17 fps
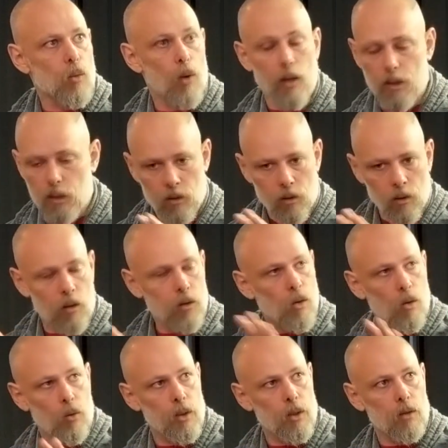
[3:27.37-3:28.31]
where he's not
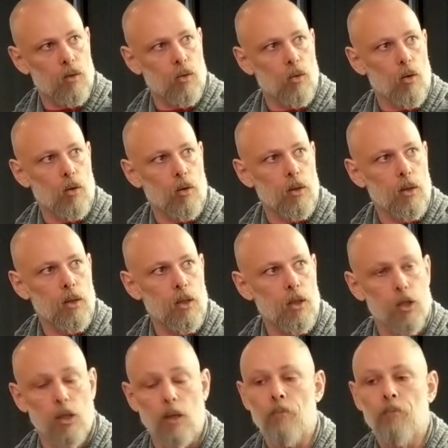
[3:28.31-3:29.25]
going into orgone
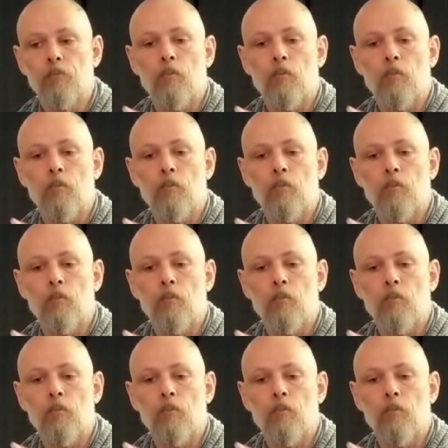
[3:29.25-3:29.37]
energy,